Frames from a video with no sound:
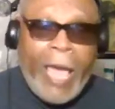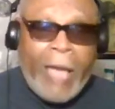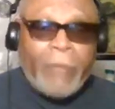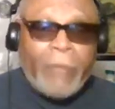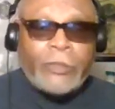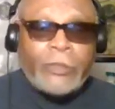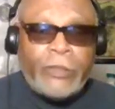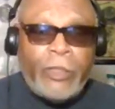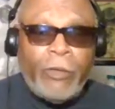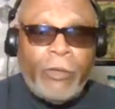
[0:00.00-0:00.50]

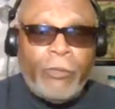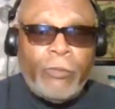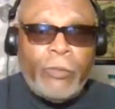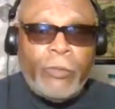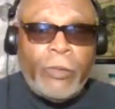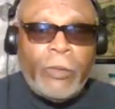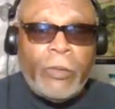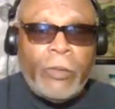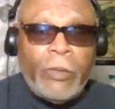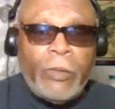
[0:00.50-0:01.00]
And
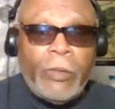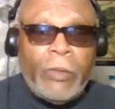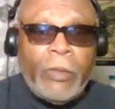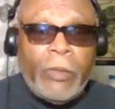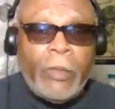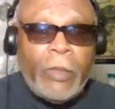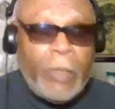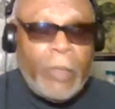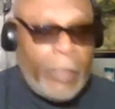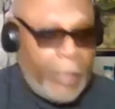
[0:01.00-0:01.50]
that's
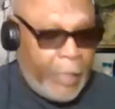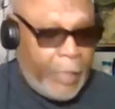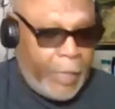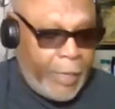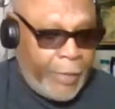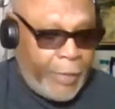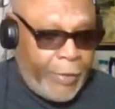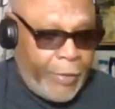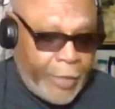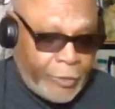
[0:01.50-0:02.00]
real.
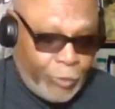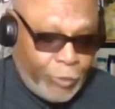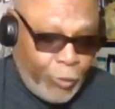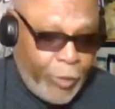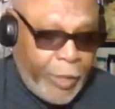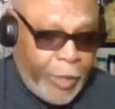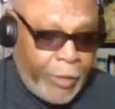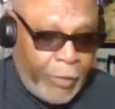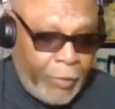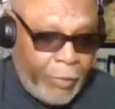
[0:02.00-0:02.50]
When you're
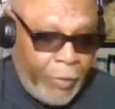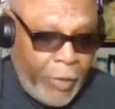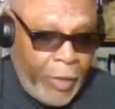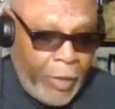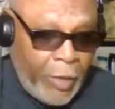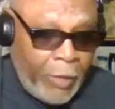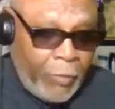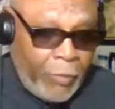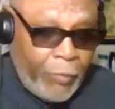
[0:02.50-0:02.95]
looking at